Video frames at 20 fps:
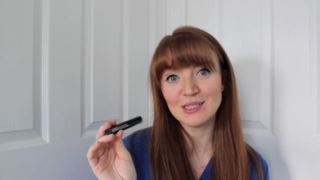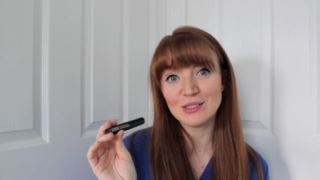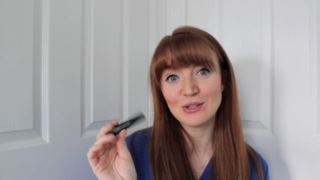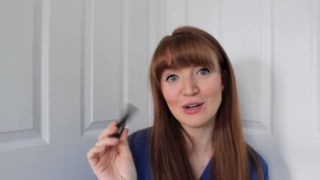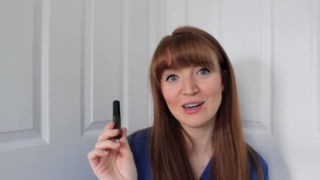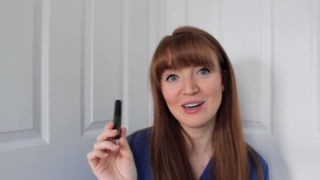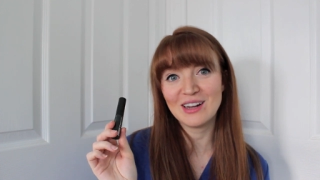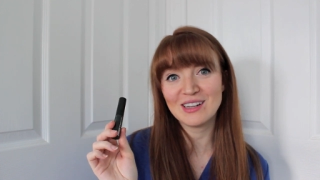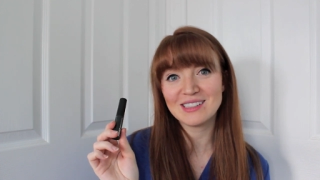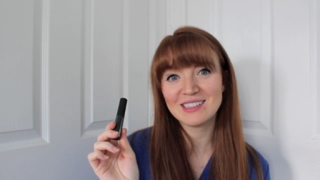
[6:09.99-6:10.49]
I
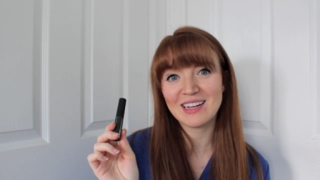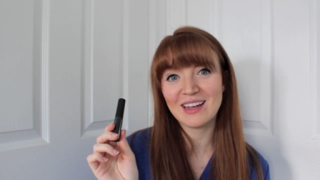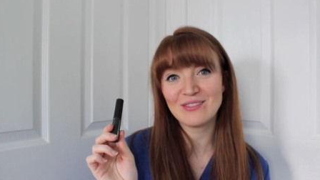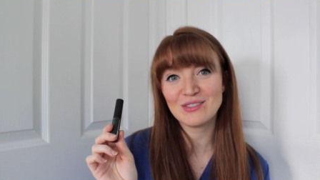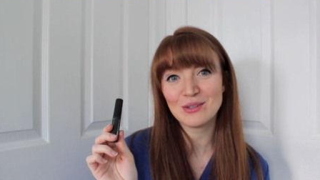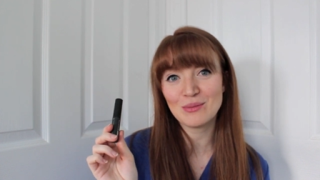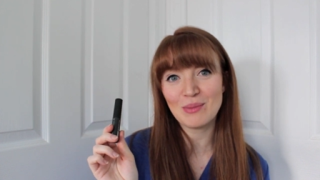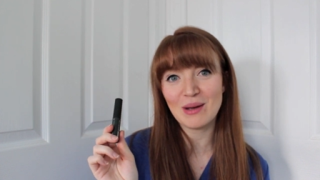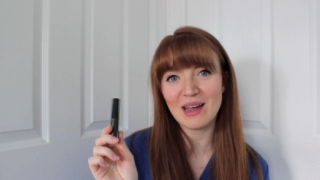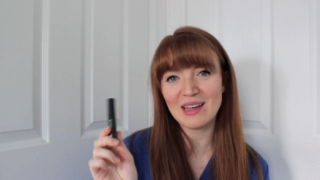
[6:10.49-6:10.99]
try not to
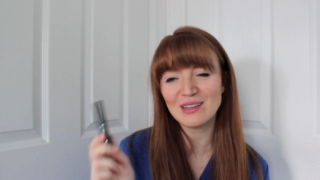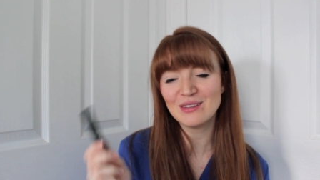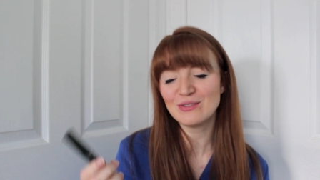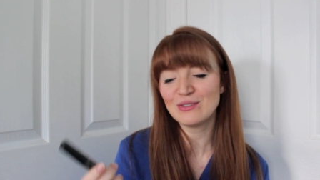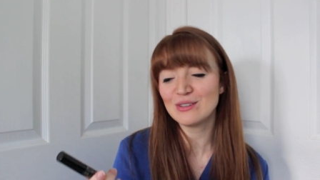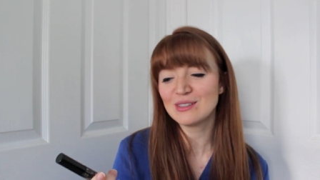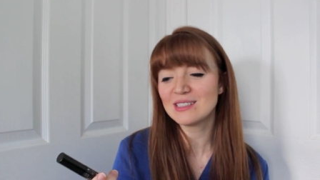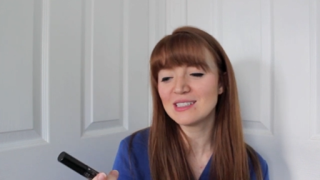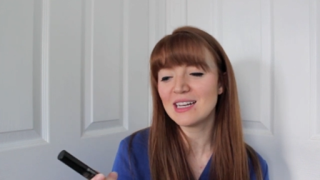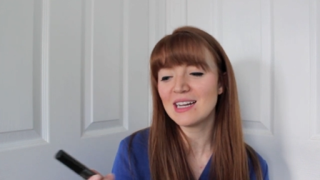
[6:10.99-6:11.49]
have to buy the
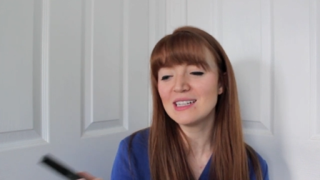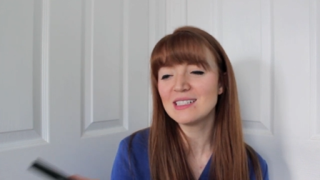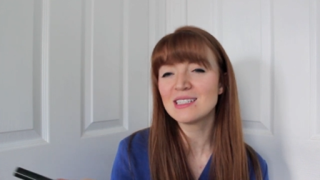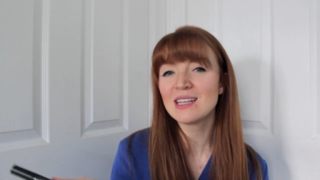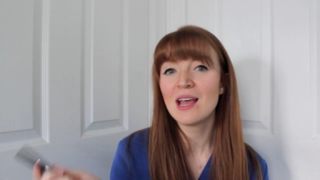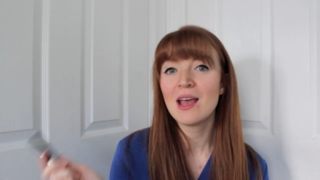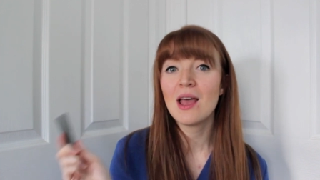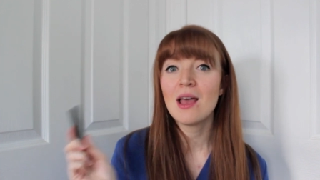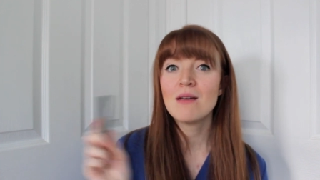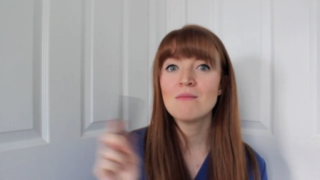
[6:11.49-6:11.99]
full size,
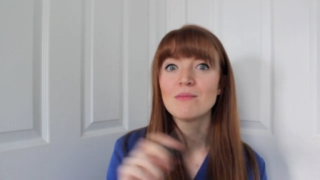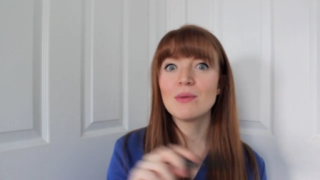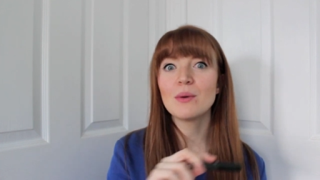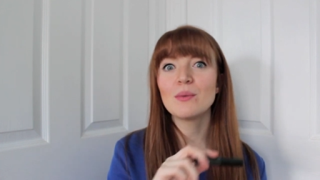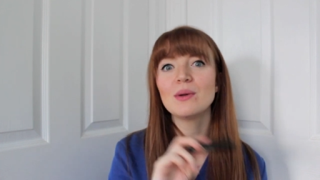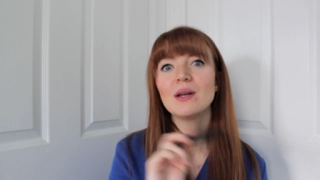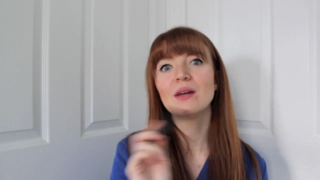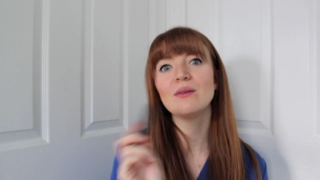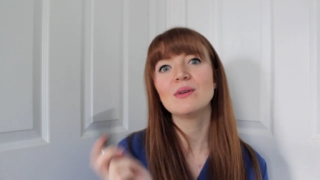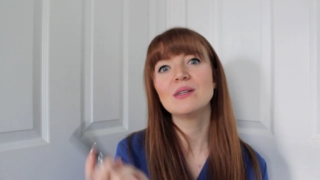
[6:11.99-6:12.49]

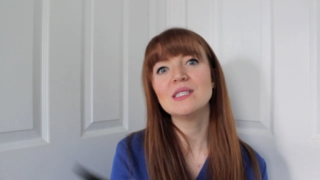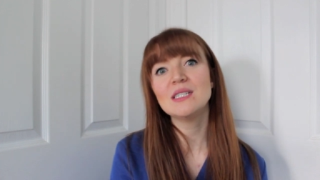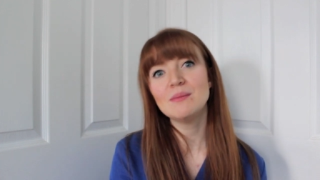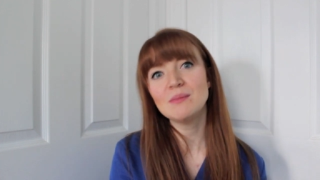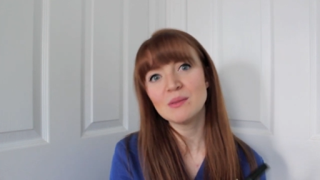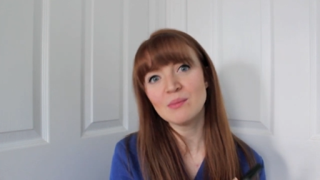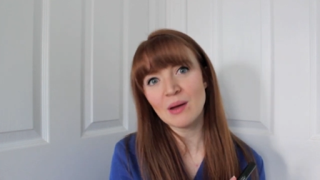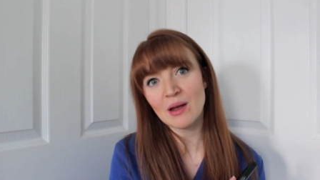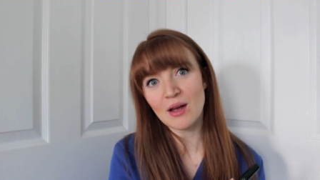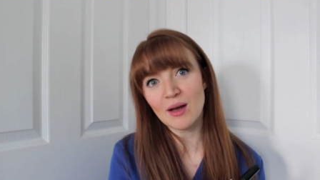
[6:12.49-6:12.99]
but when I
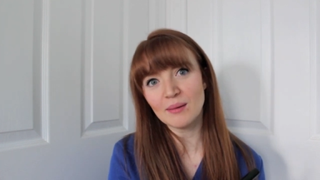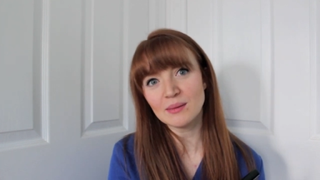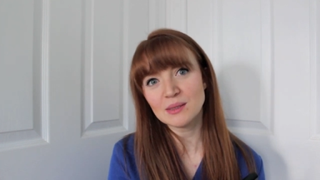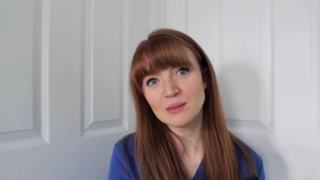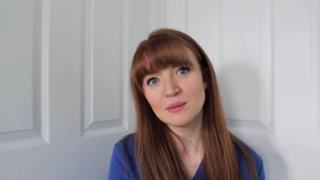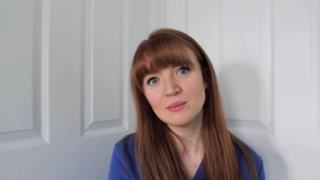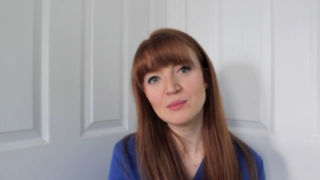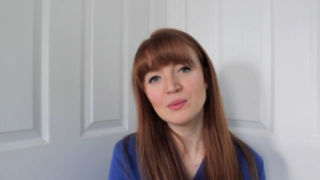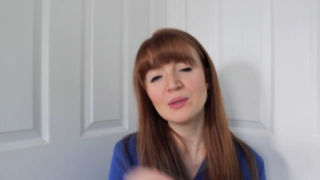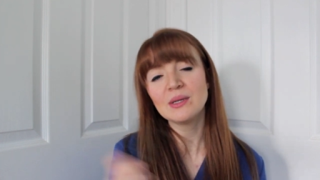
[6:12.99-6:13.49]
redeemed my
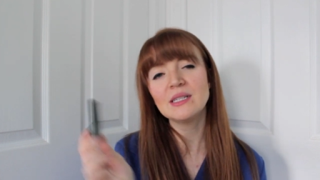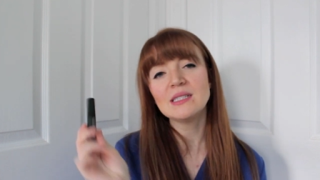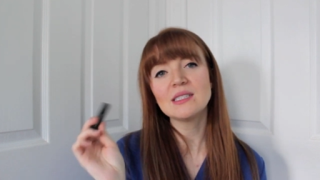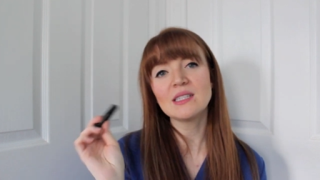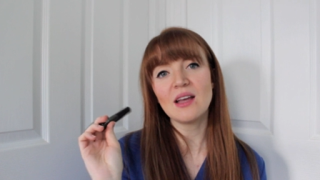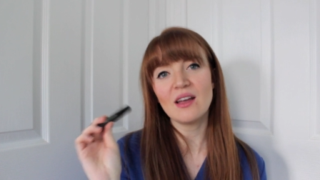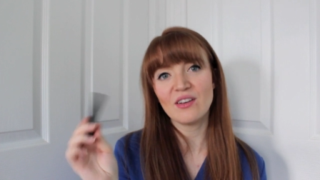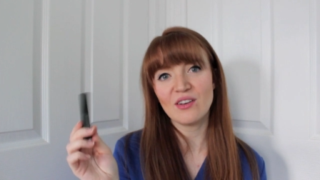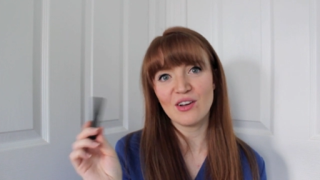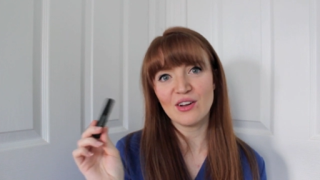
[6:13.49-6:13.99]
Optimum
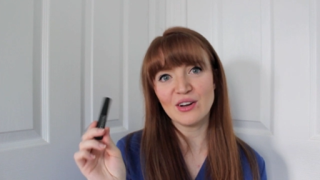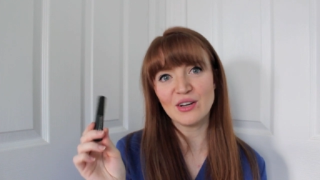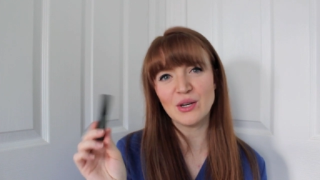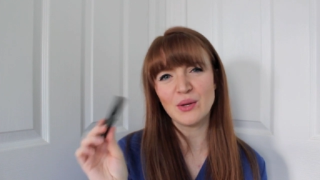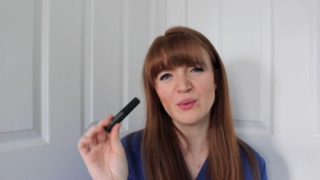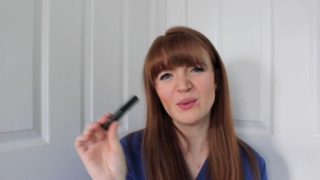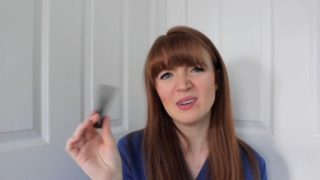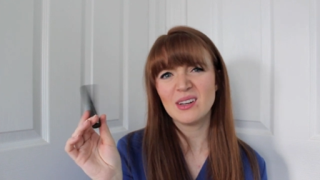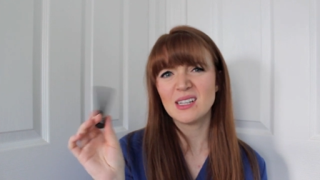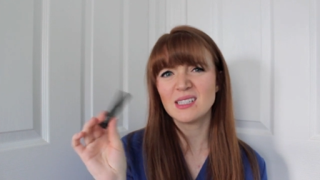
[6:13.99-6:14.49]
points, I got a
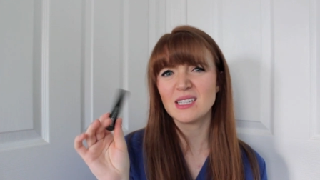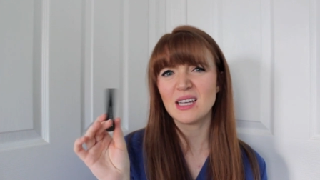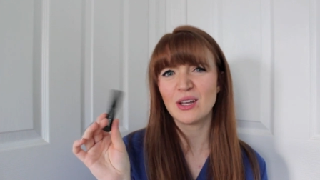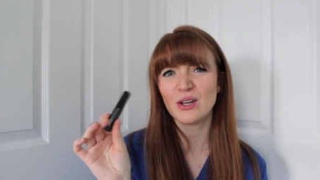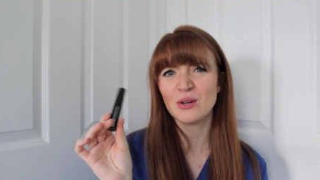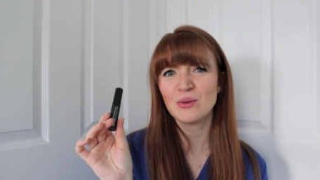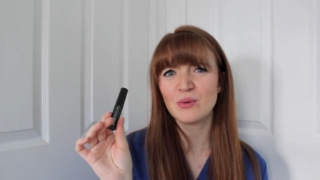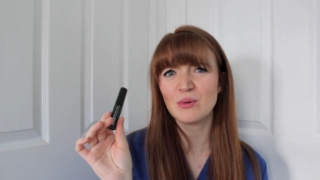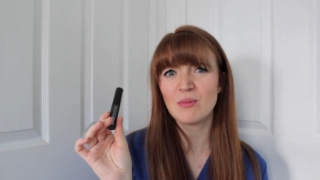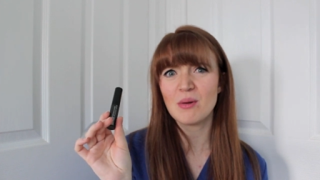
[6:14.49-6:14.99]
new one because I
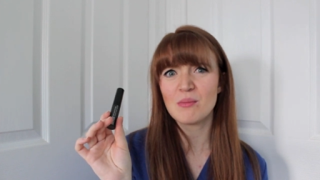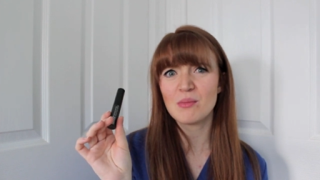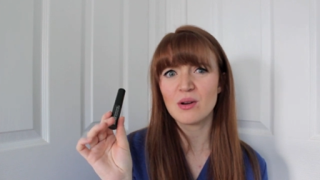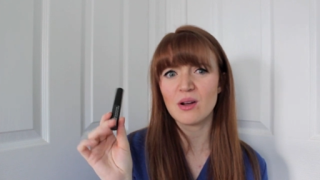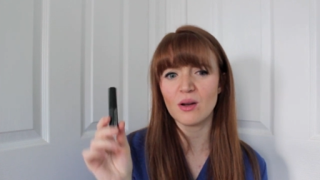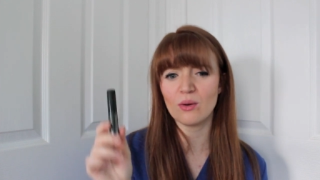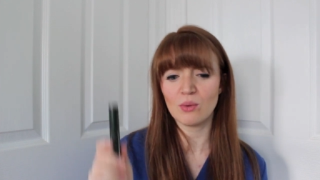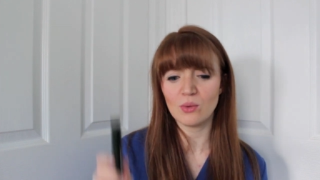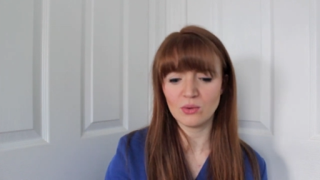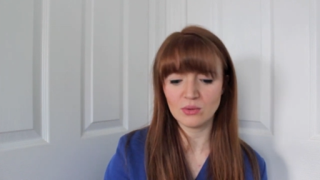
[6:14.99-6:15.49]
couldn't remember
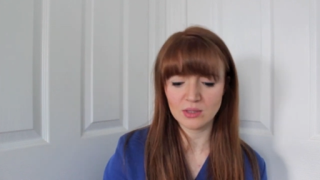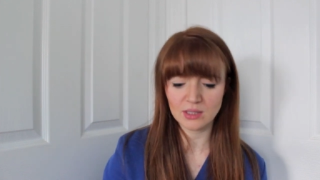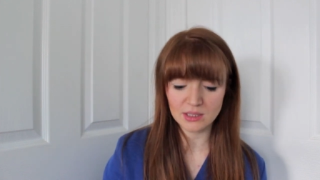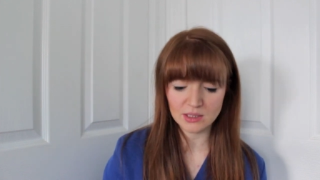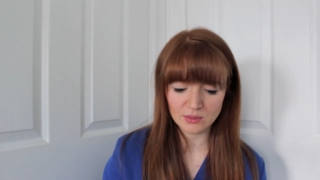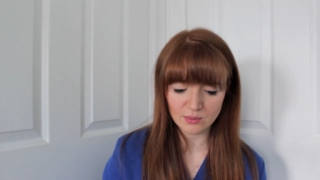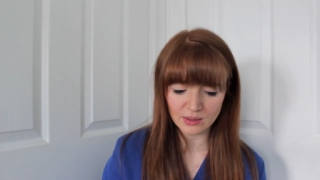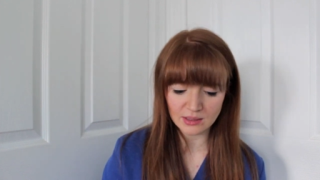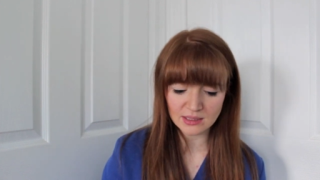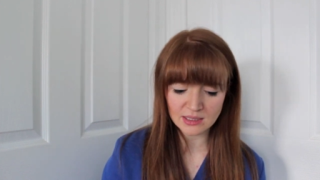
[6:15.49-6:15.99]
how old
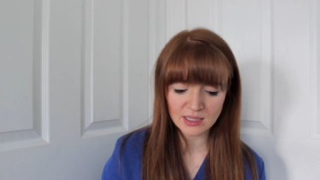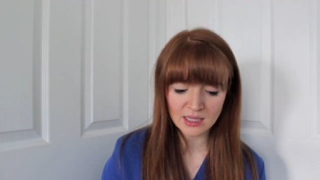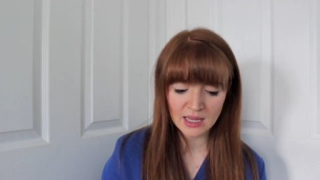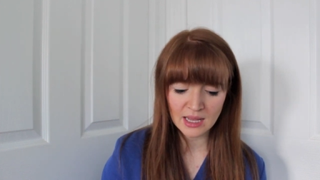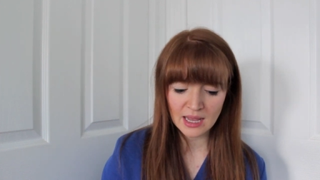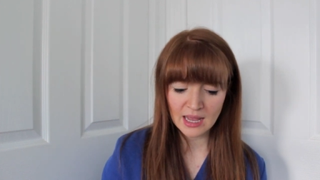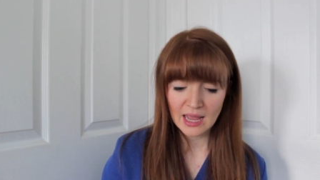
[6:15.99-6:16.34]
this was.